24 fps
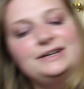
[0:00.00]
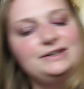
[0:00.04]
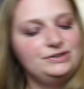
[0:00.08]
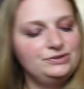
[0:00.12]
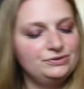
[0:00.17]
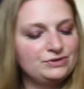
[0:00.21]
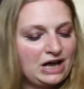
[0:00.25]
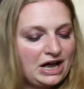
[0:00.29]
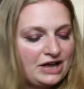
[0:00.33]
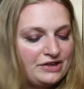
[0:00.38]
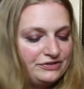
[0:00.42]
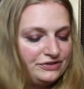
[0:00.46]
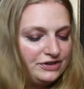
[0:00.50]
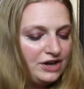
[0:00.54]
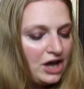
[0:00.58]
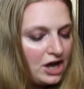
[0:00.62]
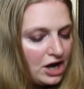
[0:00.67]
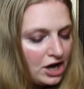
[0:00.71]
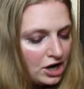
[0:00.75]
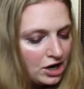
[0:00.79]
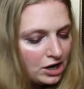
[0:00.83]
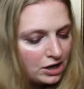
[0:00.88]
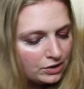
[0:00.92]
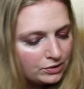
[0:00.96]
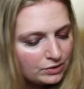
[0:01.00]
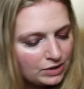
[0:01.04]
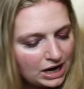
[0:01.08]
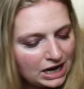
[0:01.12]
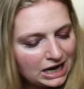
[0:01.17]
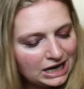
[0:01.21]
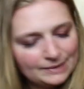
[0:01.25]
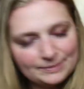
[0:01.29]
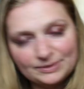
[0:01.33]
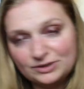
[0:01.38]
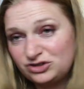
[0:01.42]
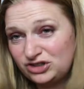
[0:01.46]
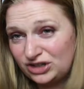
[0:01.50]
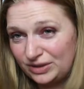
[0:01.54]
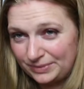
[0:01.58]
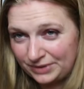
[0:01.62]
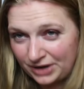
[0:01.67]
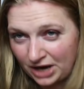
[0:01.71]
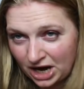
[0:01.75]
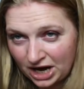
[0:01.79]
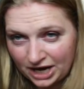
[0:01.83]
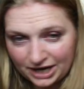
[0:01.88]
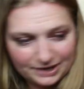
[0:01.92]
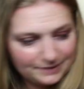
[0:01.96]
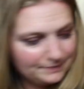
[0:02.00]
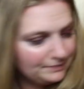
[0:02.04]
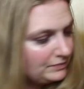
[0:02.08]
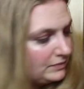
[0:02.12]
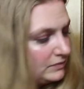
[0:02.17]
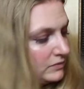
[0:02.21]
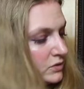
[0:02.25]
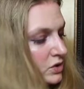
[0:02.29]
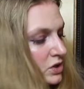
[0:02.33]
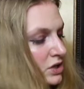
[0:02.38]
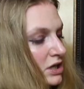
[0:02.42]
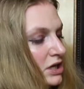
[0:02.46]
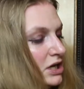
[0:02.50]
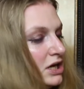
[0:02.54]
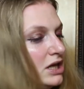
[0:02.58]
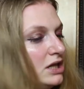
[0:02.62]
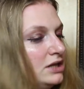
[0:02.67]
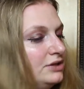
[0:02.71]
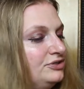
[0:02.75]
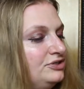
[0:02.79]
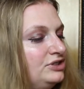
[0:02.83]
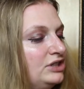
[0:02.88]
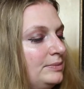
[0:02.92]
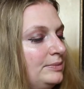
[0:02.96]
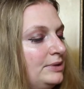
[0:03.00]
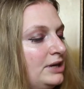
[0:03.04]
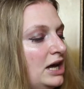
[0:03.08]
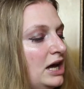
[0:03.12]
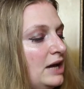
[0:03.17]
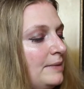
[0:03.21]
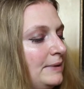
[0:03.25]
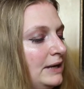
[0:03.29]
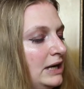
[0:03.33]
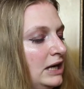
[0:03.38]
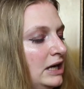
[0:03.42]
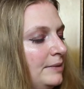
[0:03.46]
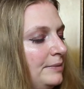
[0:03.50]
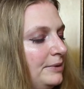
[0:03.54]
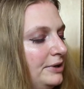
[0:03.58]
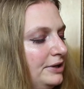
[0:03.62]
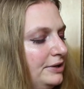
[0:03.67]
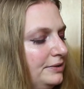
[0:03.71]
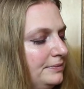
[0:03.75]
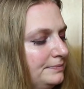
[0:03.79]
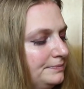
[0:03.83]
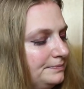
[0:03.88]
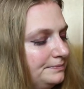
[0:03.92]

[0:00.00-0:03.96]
You guys know I'm a Gemini. Gemini baby.